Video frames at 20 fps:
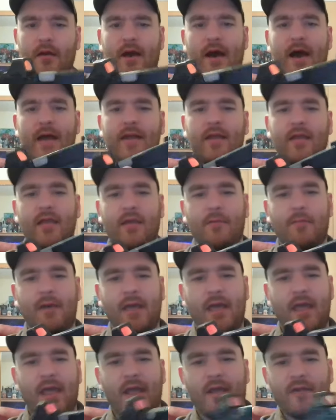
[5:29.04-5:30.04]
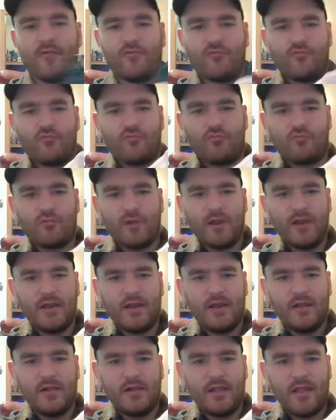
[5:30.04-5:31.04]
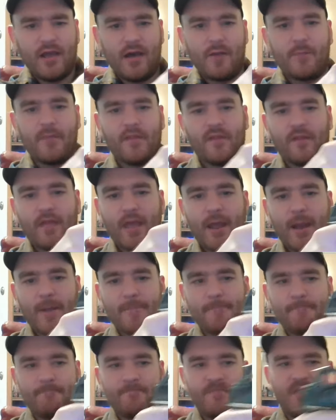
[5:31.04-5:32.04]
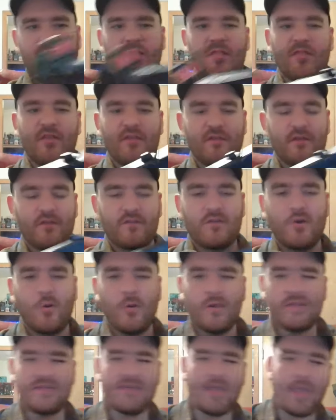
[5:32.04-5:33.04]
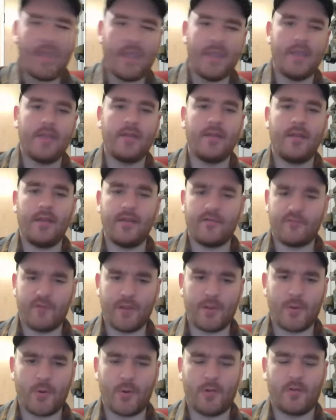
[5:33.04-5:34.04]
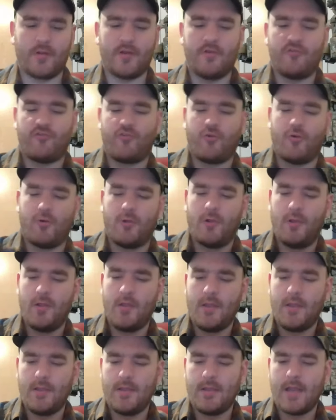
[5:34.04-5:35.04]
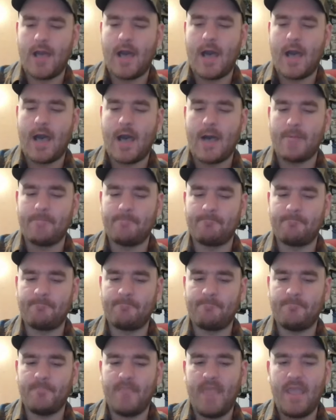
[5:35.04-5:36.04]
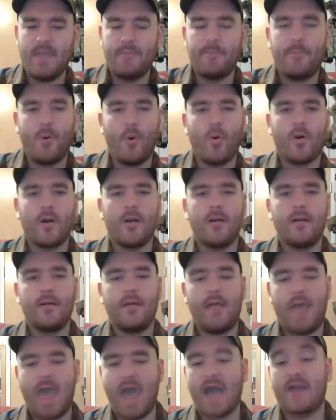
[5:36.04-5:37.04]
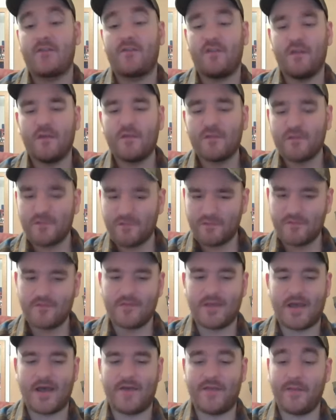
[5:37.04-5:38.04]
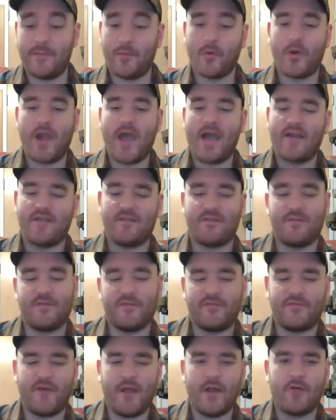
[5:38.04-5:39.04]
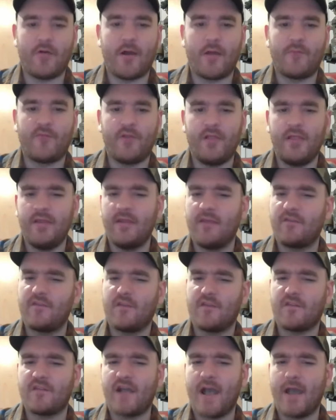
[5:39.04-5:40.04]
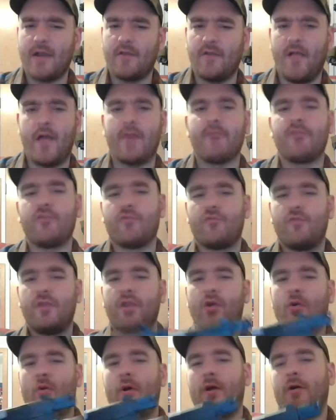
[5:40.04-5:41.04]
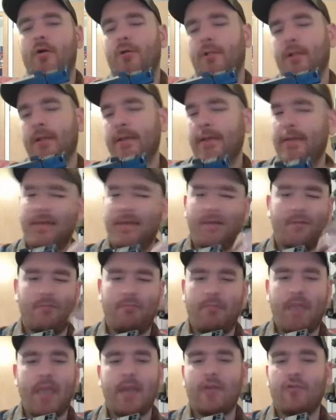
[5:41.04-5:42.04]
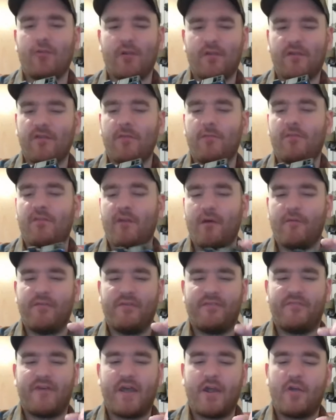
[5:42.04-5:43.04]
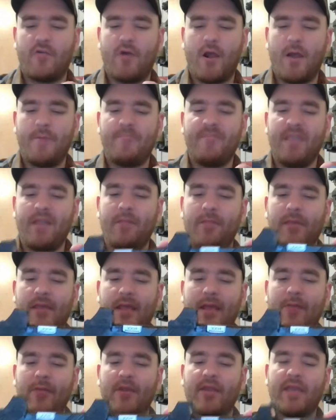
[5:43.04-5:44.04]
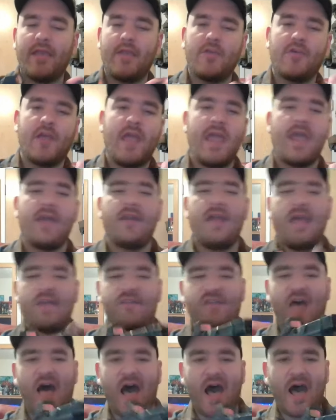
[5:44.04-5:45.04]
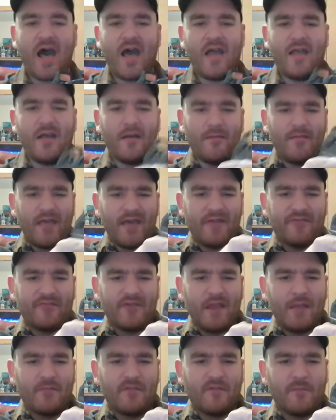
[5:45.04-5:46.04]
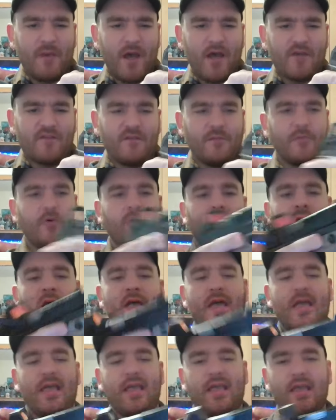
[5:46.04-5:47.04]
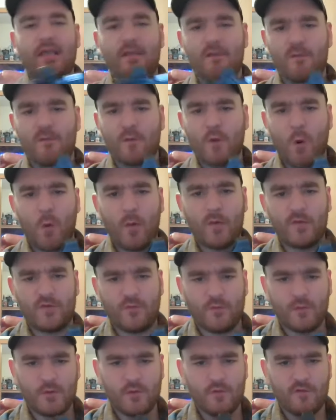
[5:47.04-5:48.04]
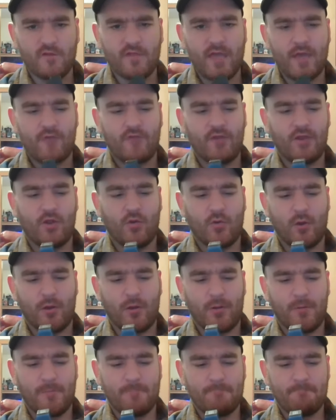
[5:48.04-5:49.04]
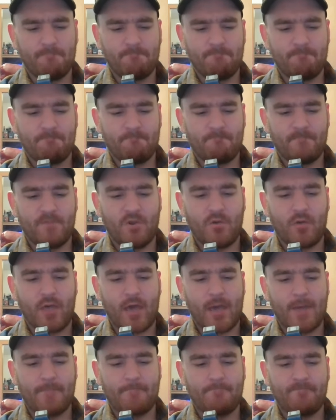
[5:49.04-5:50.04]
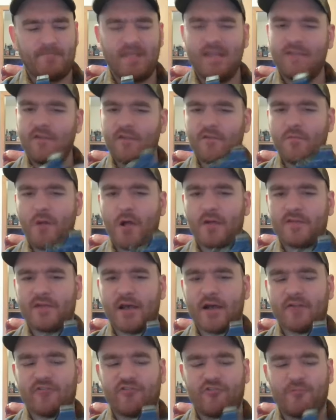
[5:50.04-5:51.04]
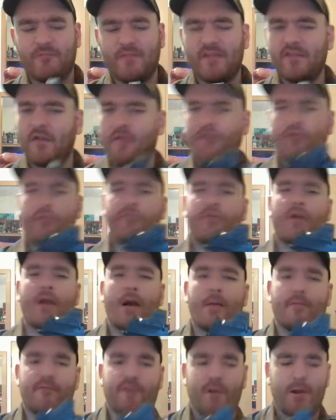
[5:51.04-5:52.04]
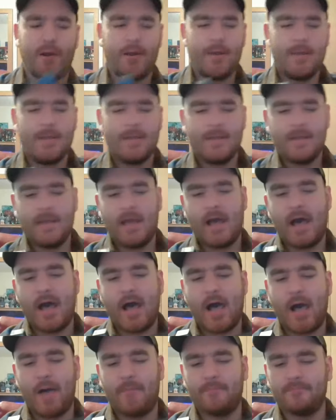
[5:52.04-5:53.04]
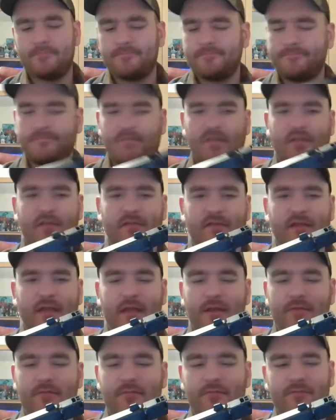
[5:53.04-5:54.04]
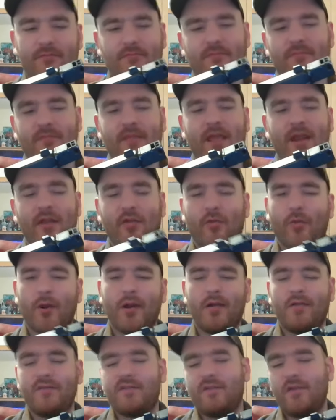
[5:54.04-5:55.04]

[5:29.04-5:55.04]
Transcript: I can get my hand really up in there. This is going to aid in recoil control. A bore axis, the bore axis of the firearm really does decide a lot of the recoil mannerisms of the firearm, and being able to get your hand as high up that frame as possible is going to reduce that recoil. Okay? It's a small touch. It's also for comfort. Is it the end of the world?